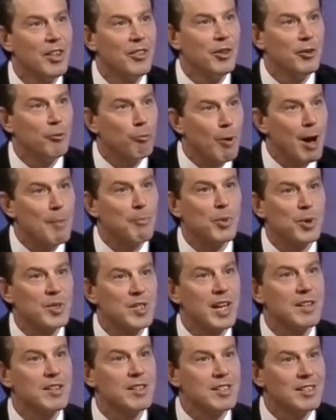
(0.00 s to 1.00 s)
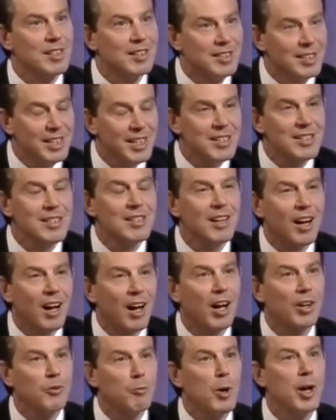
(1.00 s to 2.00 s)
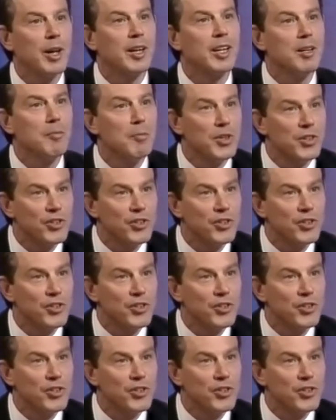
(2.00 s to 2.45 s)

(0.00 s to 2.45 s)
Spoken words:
that represents the decent, hard-working